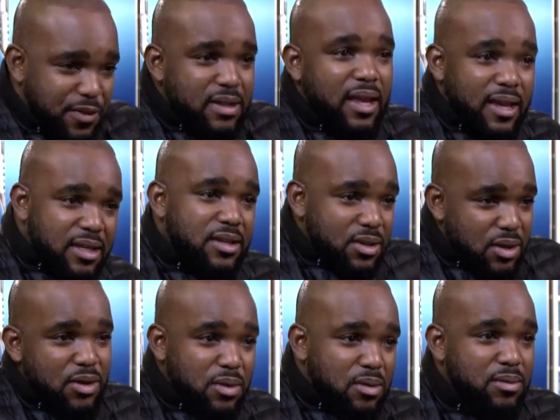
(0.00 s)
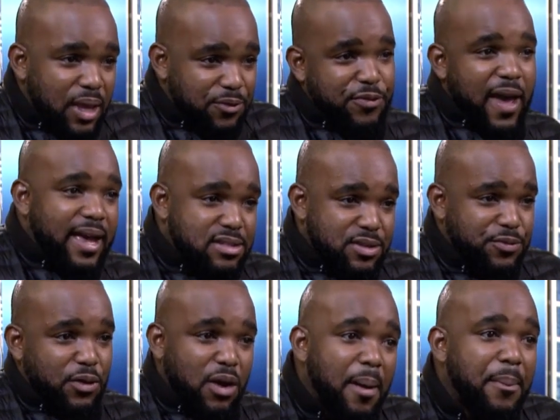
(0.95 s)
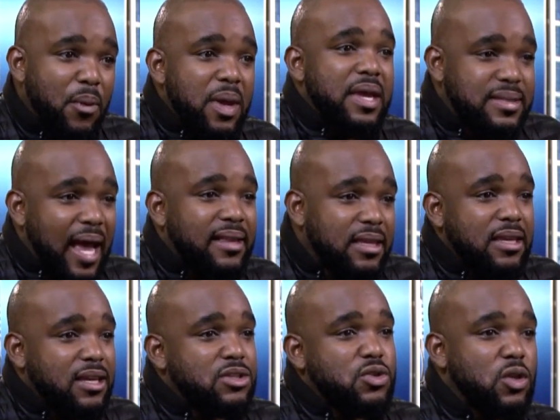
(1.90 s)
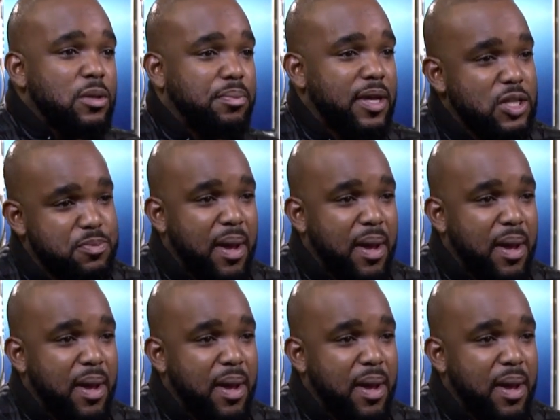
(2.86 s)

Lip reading: he, like, you know, like, fasted for a couple weeks, I think he could totally play his